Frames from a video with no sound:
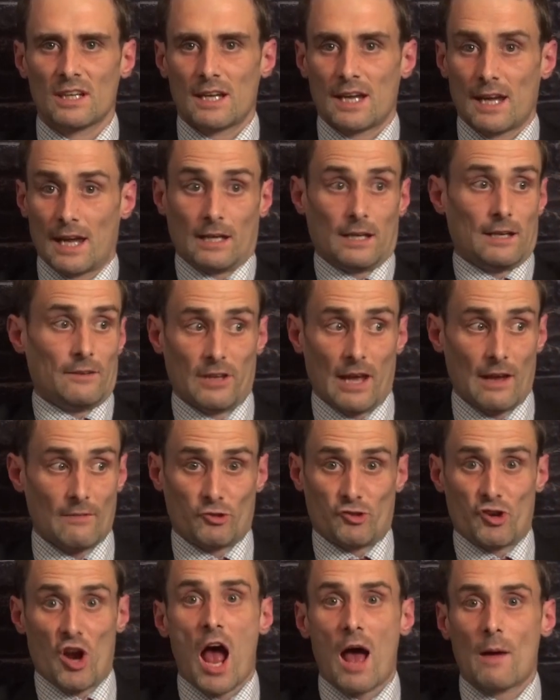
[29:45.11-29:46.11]
And if you have a
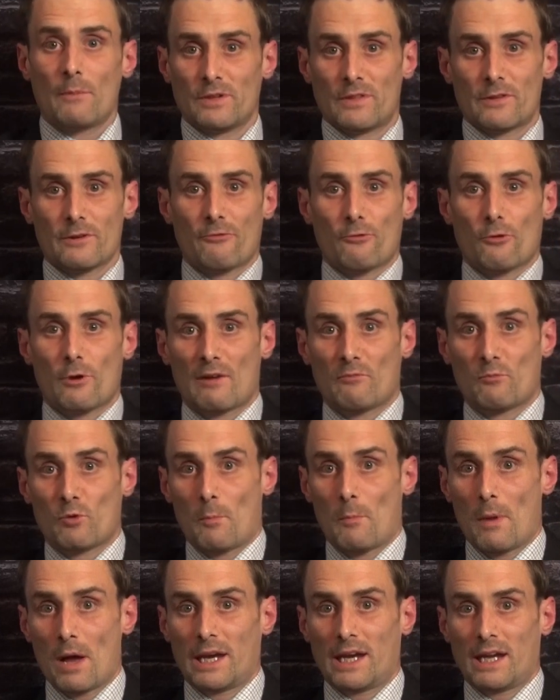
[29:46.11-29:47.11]
job, you therefore have more
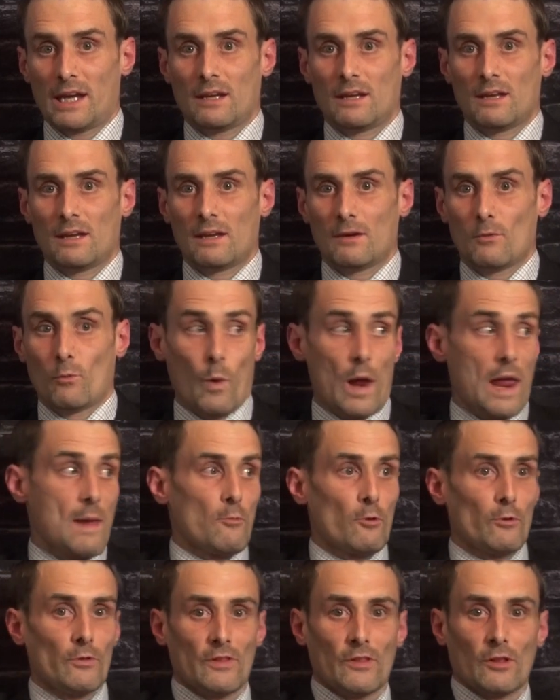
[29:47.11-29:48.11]
money, way
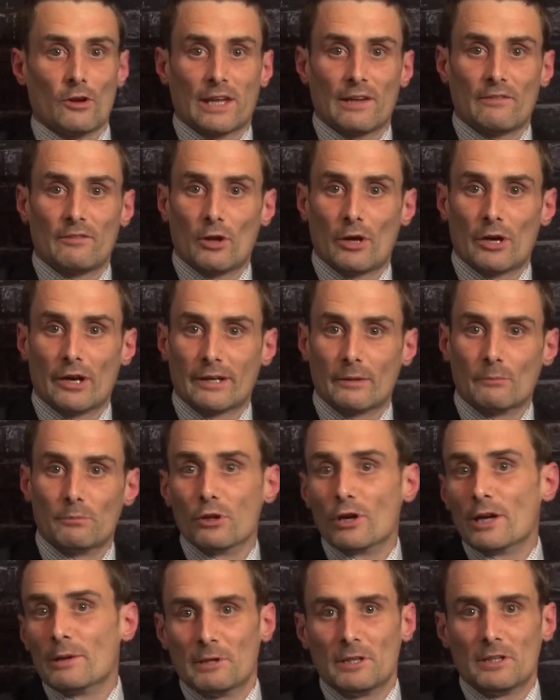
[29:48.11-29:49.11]
more than they'll give you on
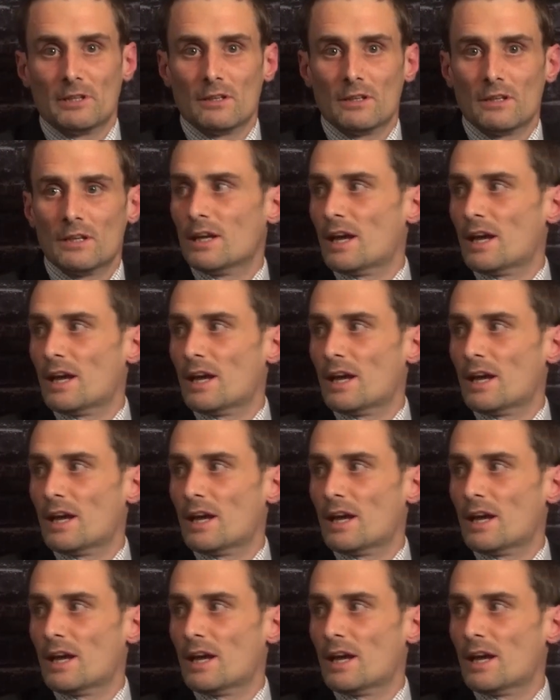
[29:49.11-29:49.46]
unemployment.